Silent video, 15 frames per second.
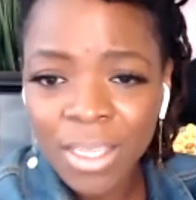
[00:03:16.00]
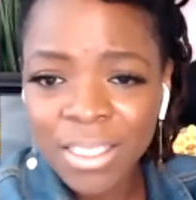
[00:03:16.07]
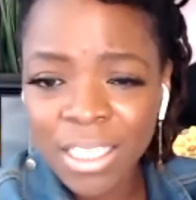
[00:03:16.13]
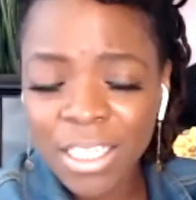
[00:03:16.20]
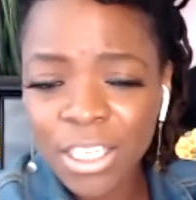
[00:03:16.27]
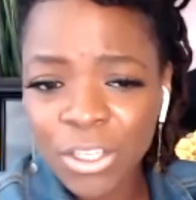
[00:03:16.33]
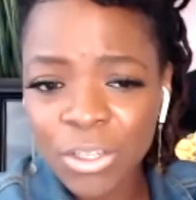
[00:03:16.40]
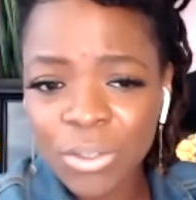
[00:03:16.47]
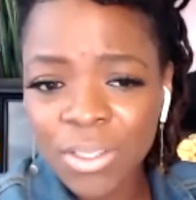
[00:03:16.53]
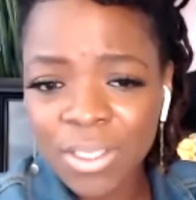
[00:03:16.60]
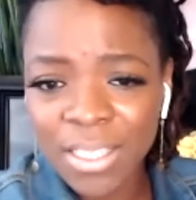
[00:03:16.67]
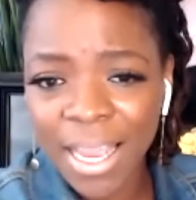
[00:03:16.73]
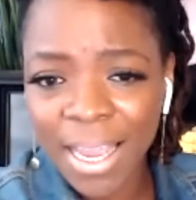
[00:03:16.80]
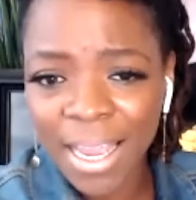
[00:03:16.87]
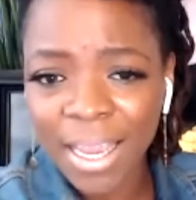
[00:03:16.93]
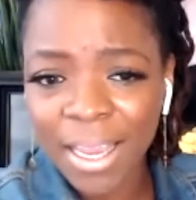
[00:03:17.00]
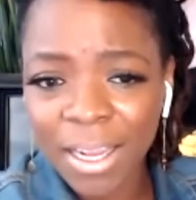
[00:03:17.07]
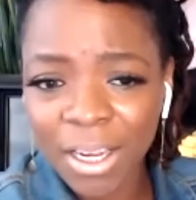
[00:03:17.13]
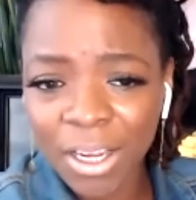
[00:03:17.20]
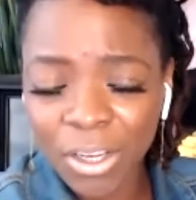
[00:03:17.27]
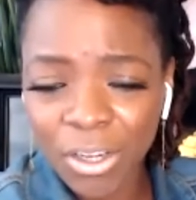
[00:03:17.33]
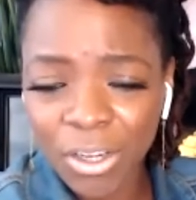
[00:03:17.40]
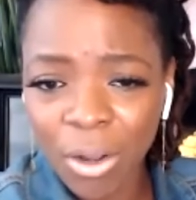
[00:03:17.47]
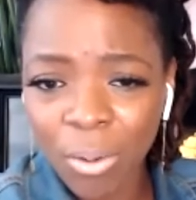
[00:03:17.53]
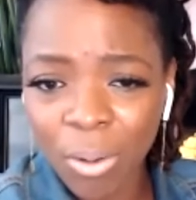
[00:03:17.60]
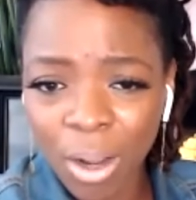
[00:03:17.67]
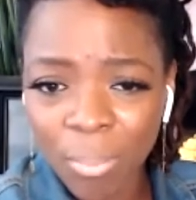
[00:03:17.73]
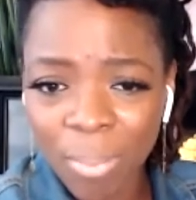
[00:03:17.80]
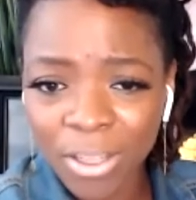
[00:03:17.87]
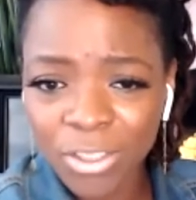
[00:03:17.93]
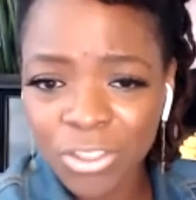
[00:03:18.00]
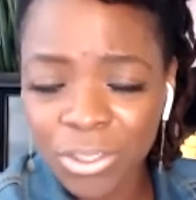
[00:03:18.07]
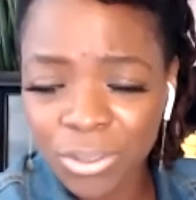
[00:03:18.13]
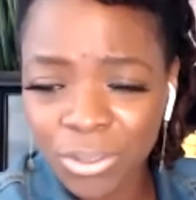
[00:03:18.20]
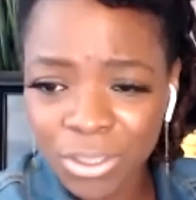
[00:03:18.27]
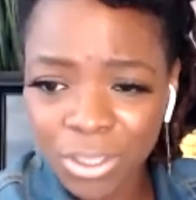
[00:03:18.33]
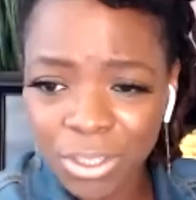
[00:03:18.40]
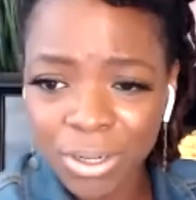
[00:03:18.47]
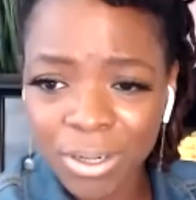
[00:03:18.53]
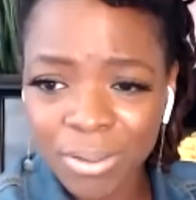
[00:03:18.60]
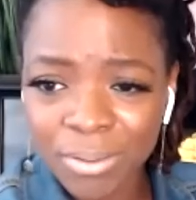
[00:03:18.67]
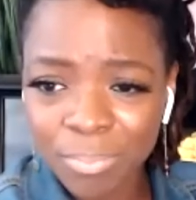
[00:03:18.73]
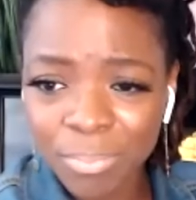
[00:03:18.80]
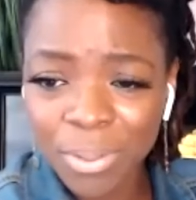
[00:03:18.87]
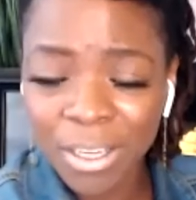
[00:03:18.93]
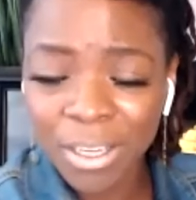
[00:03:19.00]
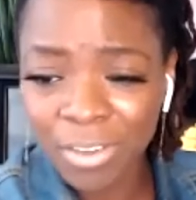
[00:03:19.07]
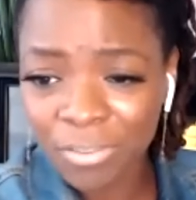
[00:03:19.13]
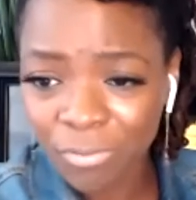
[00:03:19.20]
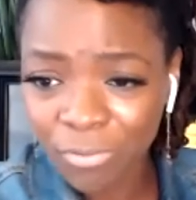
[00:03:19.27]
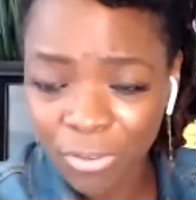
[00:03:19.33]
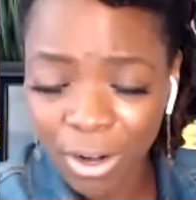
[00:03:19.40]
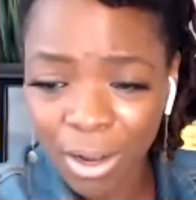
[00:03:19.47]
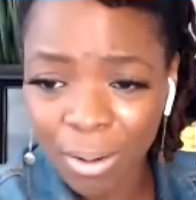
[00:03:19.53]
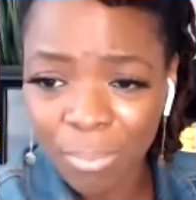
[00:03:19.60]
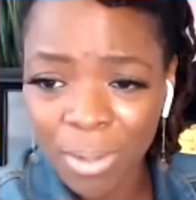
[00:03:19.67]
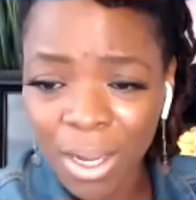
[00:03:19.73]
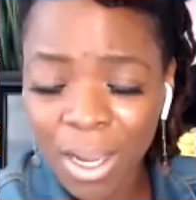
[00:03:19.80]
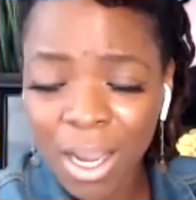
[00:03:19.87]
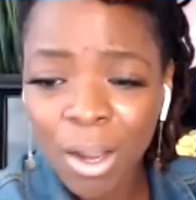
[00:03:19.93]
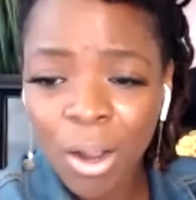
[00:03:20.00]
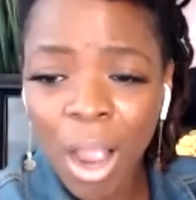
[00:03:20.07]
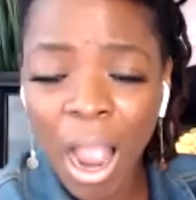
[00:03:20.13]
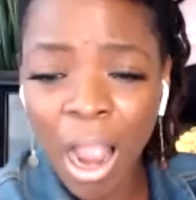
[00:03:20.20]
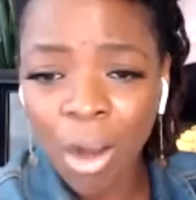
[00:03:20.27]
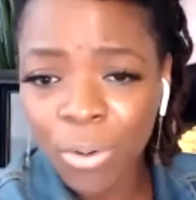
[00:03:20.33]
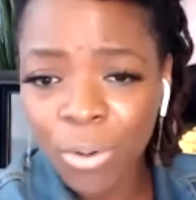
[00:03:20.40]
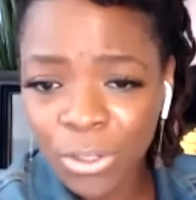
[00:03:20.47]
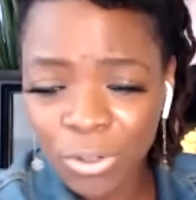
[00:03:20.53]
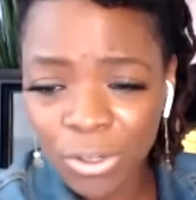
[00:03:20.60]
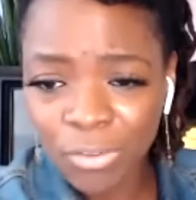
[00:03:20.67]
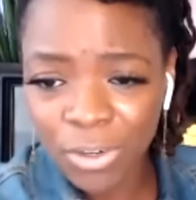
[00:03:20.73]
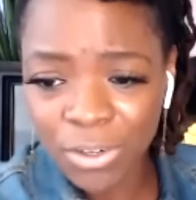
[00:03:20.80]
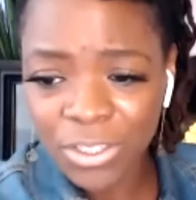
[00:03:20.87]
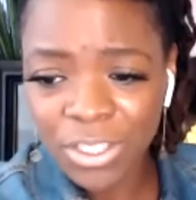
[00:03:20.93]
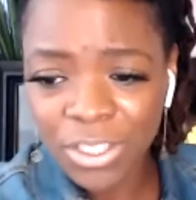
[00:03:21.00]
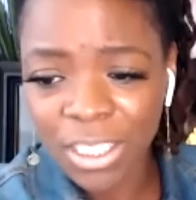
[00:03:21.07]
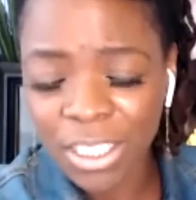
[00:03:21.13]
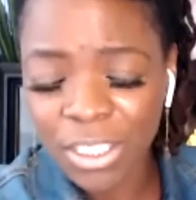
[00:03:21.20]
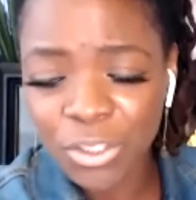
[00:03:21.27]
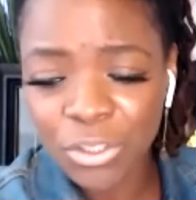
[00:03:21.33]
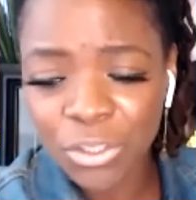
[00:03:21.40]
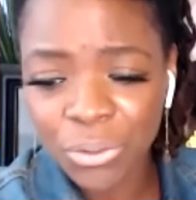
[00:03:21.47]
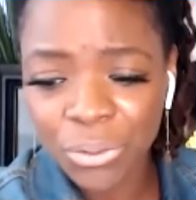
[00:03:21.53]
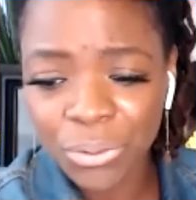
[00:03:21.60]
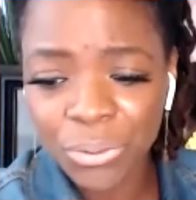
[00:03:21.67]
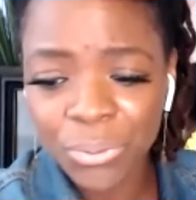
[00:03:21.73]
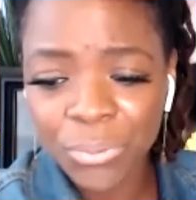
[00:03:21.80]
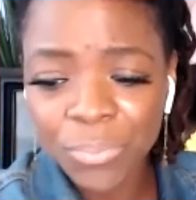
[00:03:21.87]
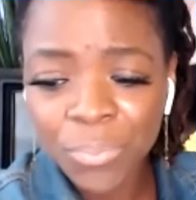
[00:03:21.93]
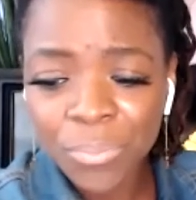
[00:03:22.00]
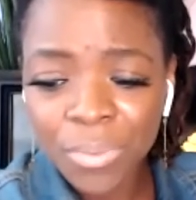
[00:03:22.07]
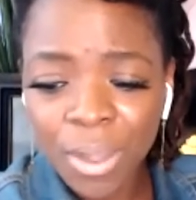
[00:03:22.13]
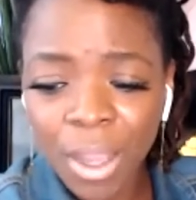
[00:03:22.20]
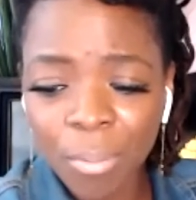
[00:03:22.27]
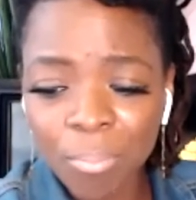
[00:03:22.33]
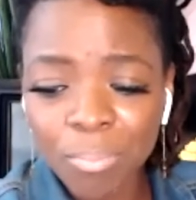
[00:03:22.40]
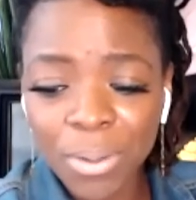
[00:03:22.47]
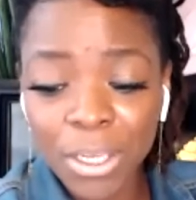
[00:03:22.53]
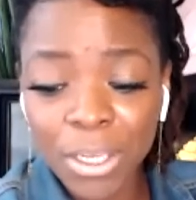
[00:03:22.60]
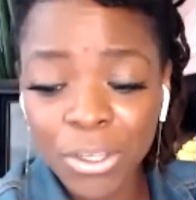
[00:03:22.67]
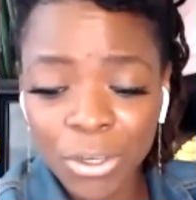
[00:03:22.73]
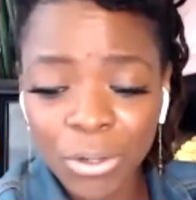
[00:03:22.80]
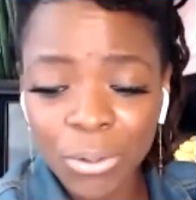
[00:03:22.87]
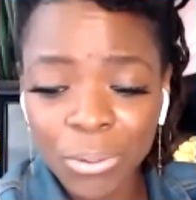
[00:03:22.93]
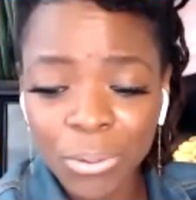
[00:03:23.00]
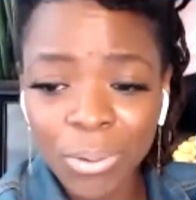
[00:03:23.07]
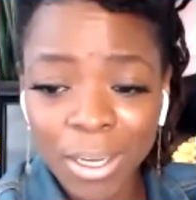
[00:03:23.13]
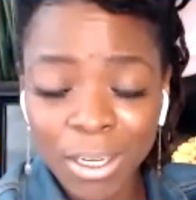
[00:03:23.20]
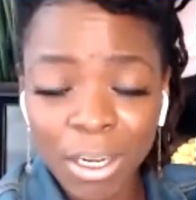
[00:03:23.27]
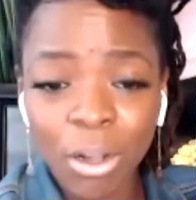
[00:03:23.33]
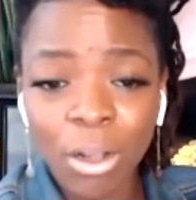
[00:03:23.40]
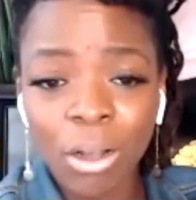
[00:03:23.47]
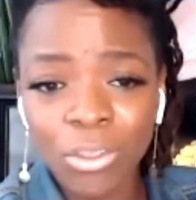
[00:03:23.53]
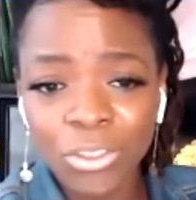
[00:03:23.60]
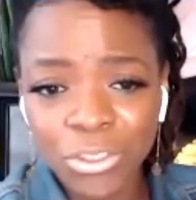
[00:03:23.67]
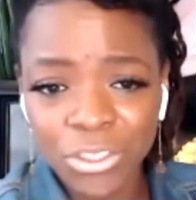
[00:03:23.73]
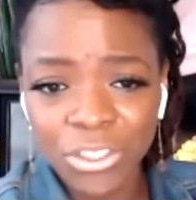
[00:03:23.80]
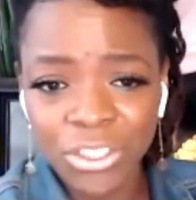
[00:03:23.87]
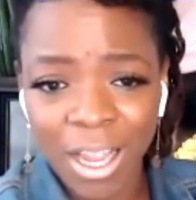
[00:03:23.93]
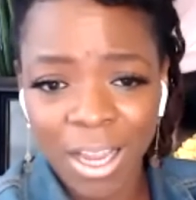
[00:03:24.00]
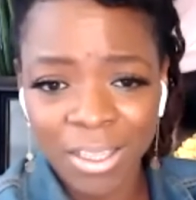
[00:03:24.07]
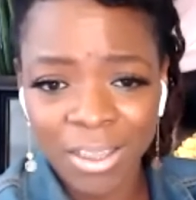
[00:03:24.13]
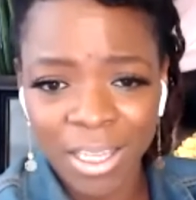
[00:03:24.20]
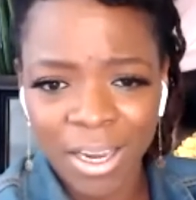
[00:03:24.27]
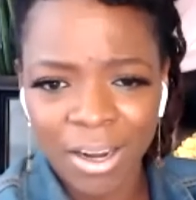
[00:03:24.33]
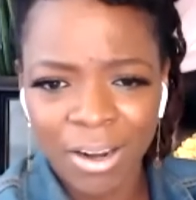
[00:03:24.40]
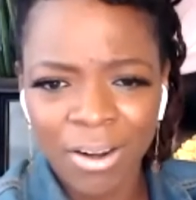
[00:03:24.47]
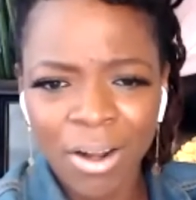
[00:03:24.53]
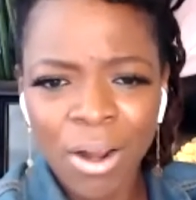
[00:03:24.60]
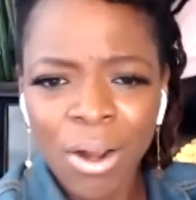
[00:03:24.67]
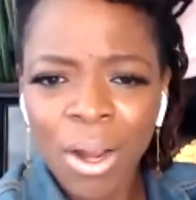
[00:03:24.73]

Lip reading: Sydney, you said, about your pivot from Howard University to BU and the culture shock there.